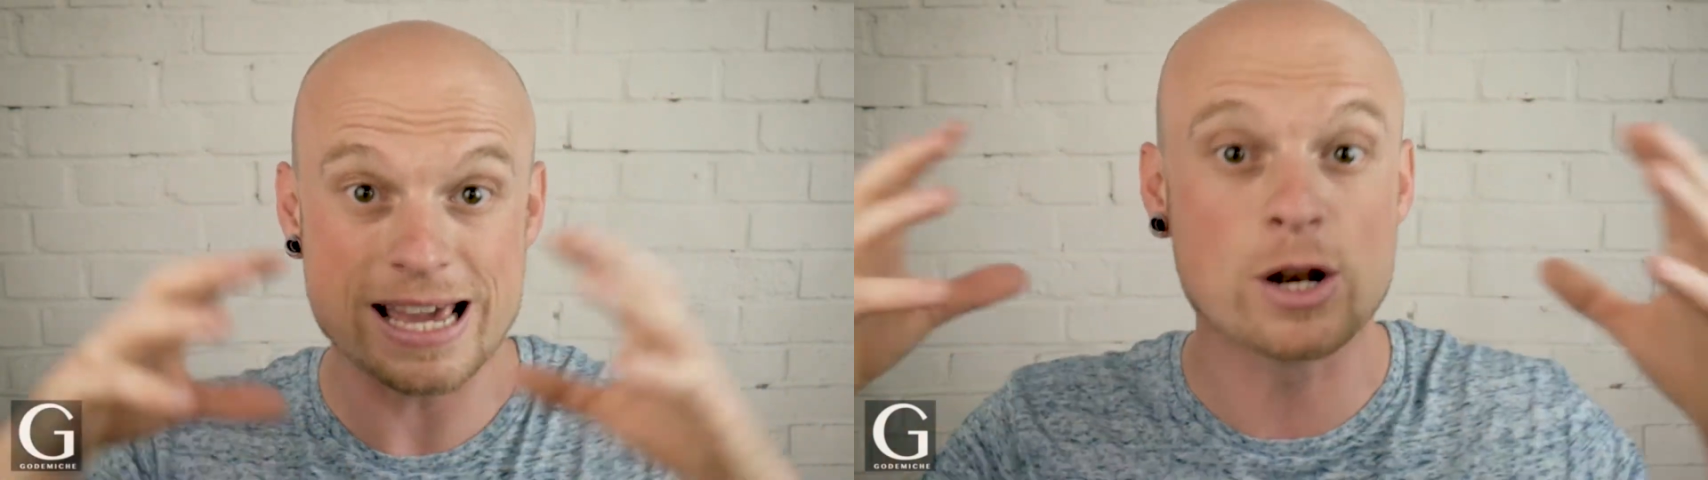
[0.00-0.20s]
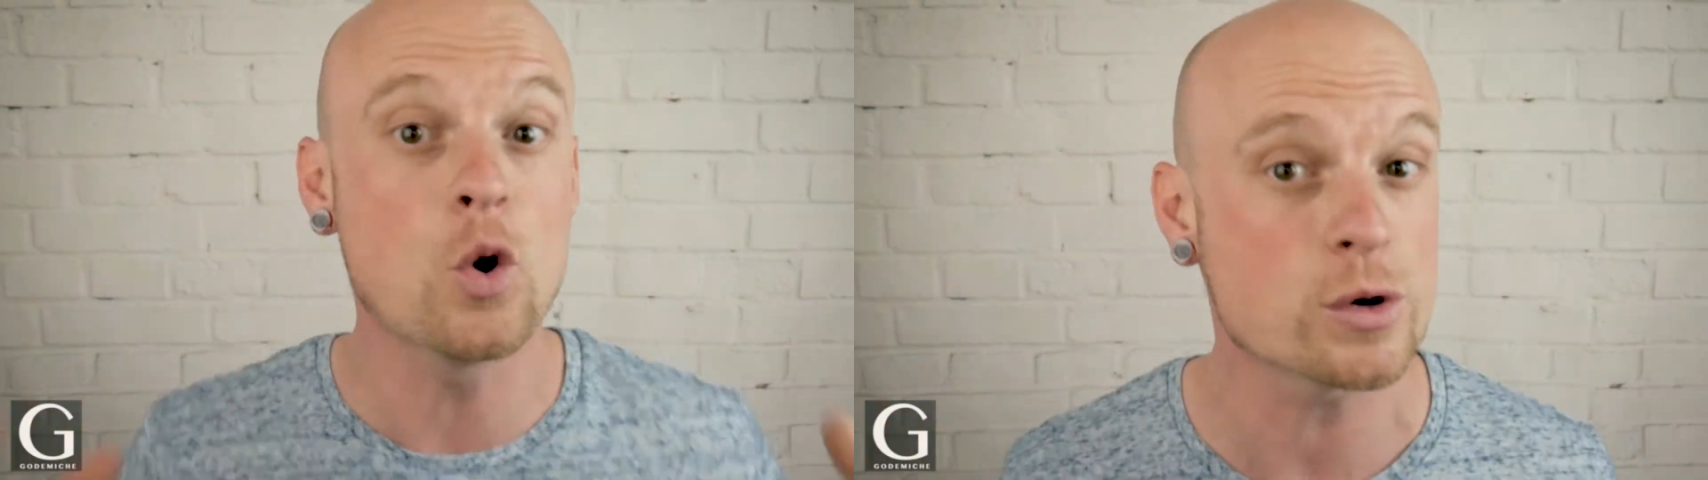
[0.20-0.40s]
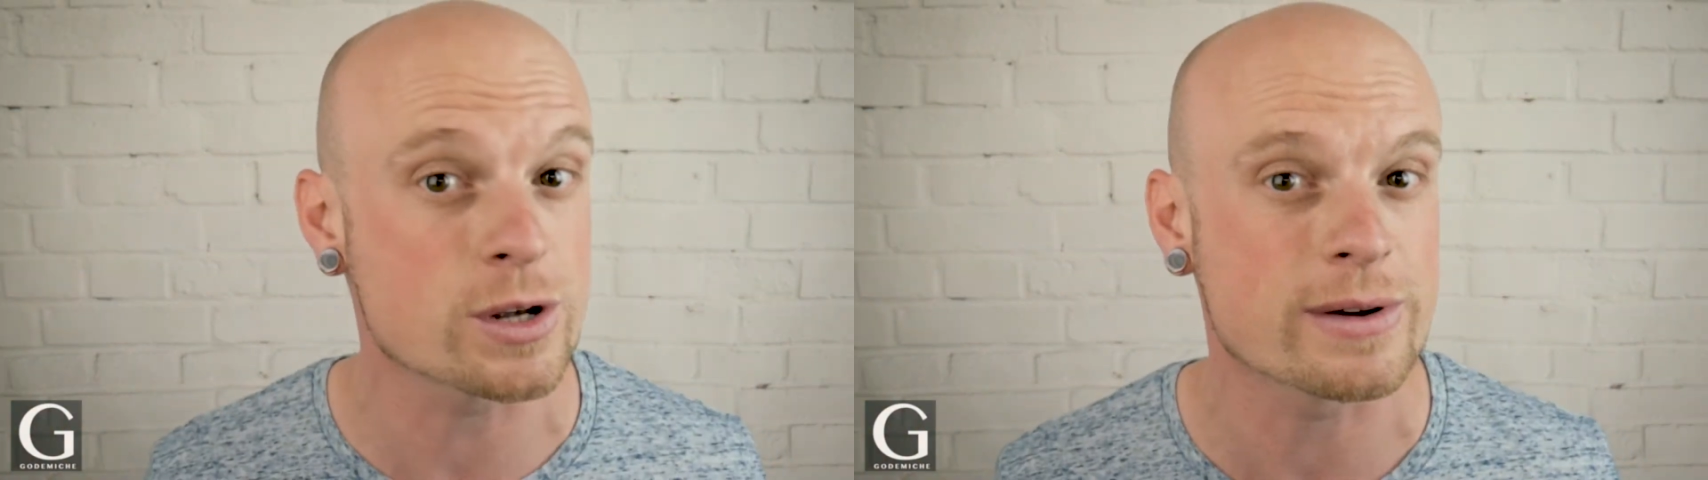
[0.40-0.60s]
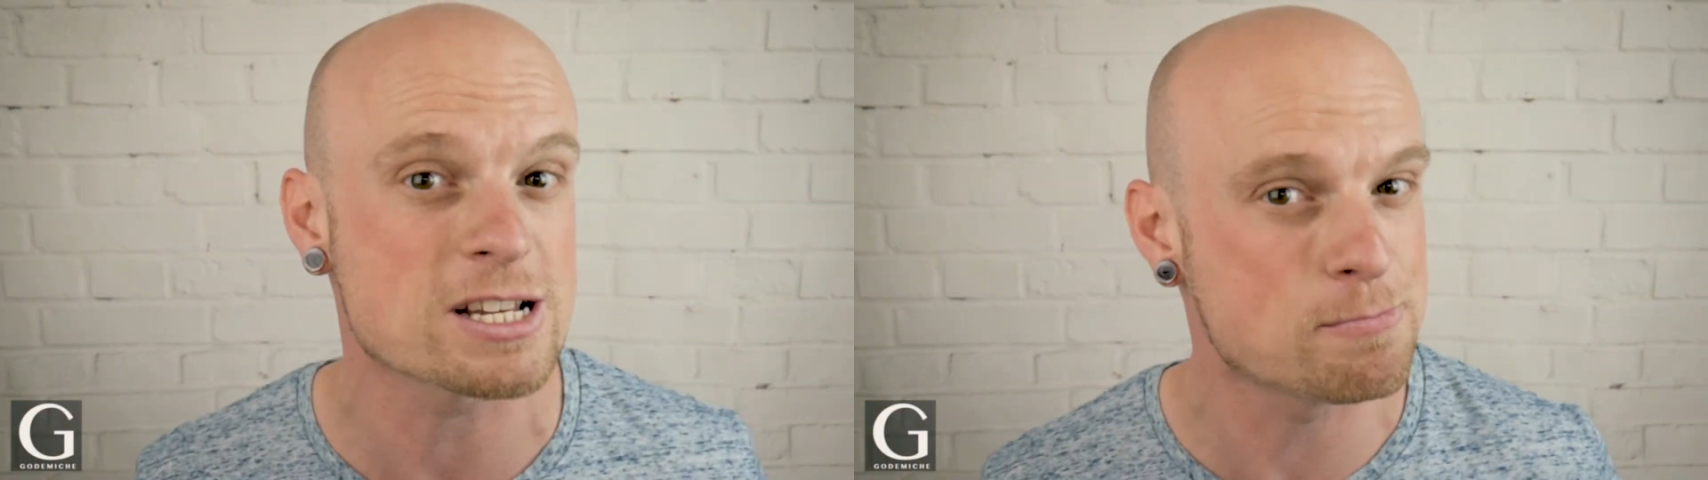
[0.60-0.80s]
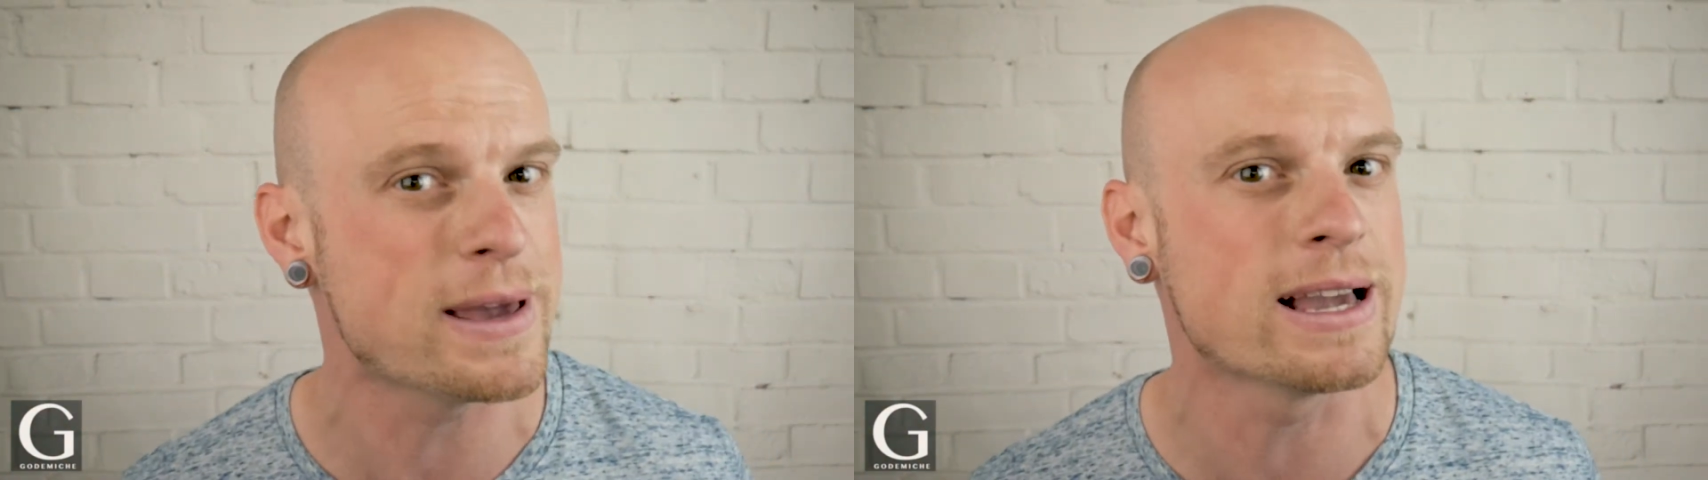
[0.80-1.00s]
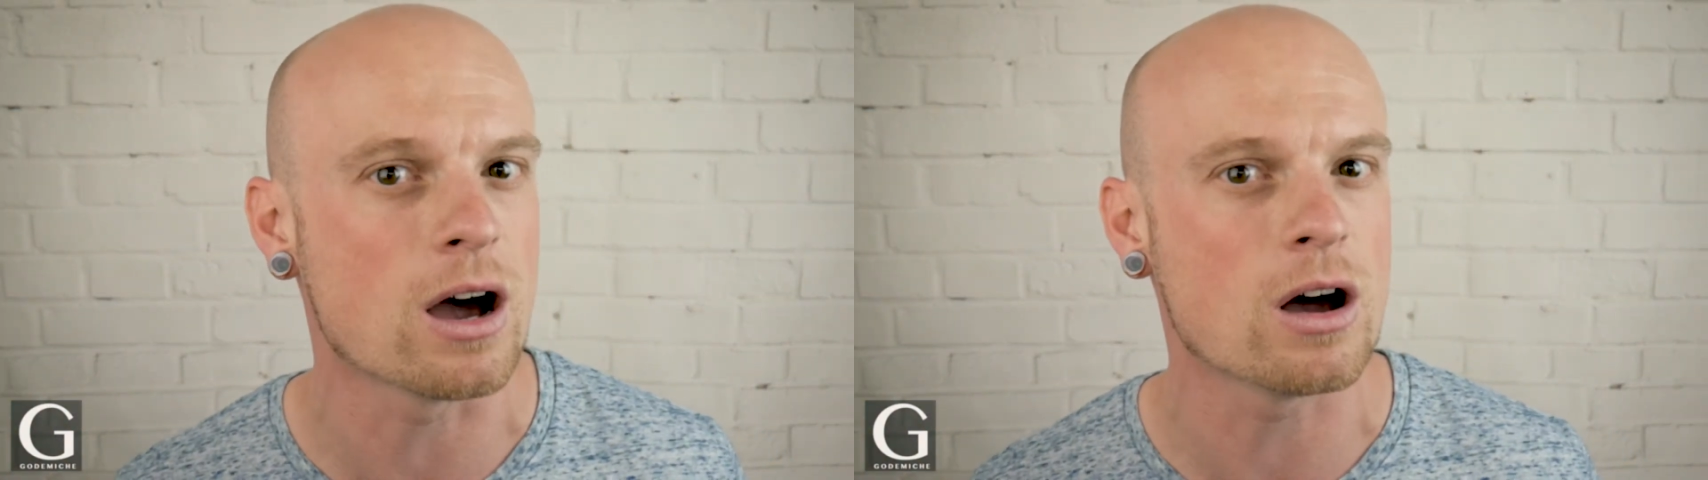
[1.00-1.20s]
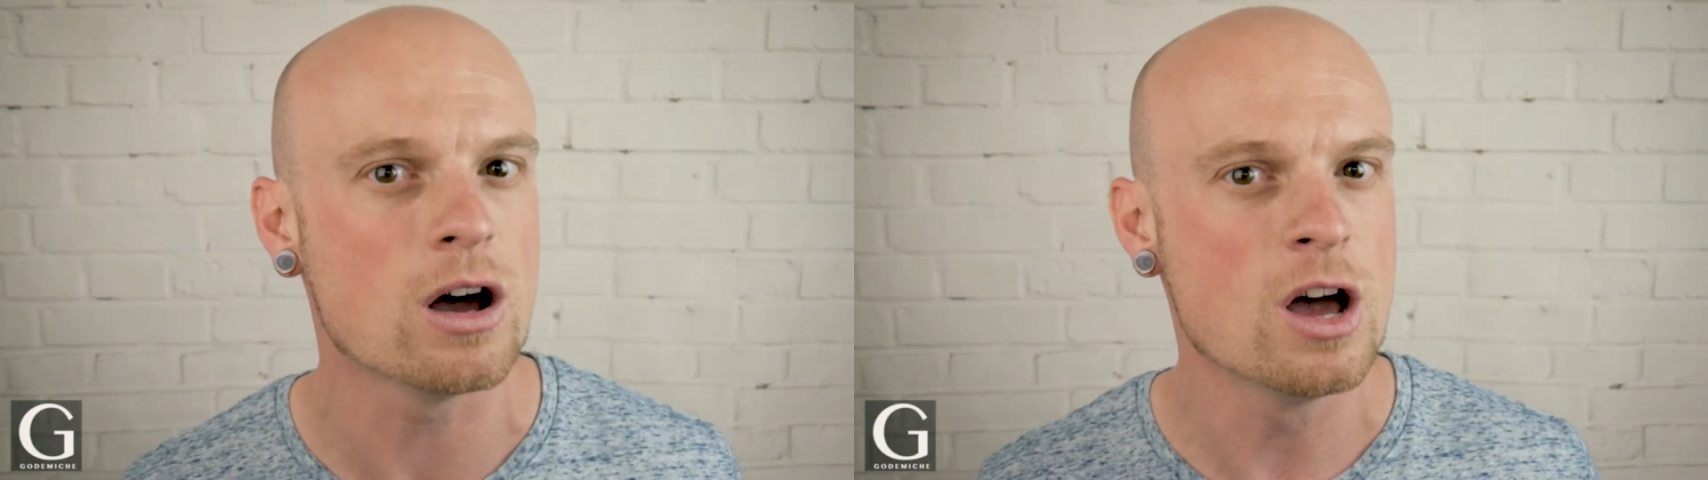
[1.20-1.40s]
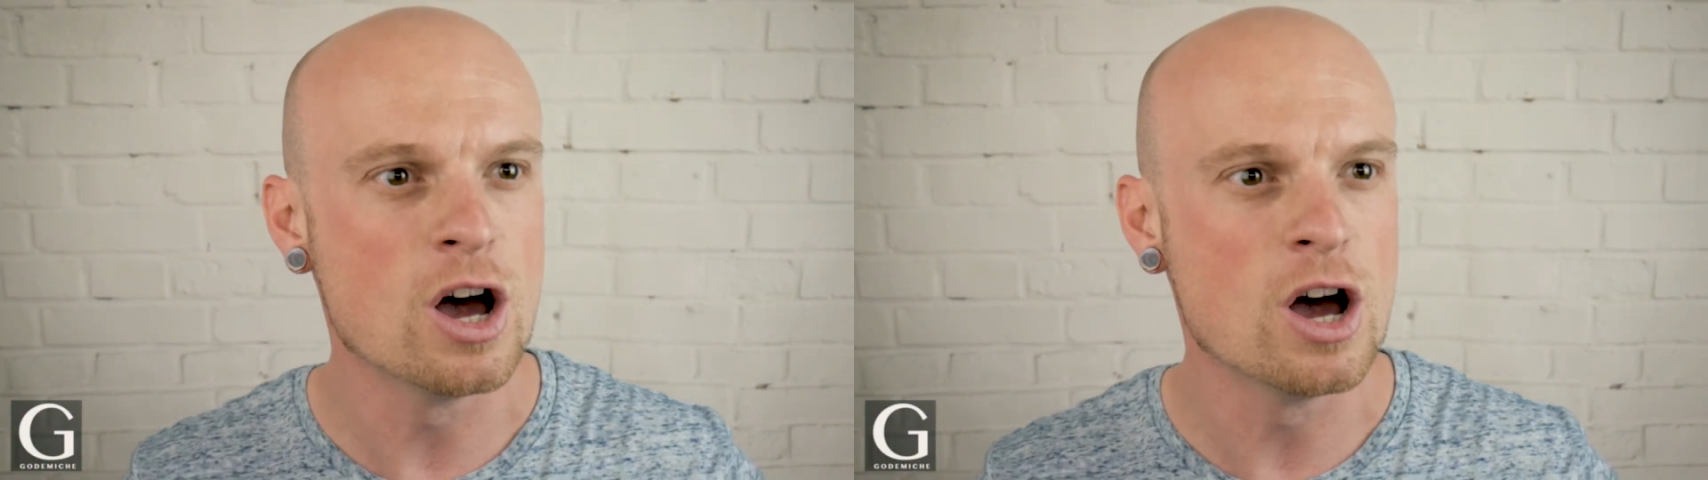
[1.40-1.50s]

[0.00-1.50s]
It also gets bigger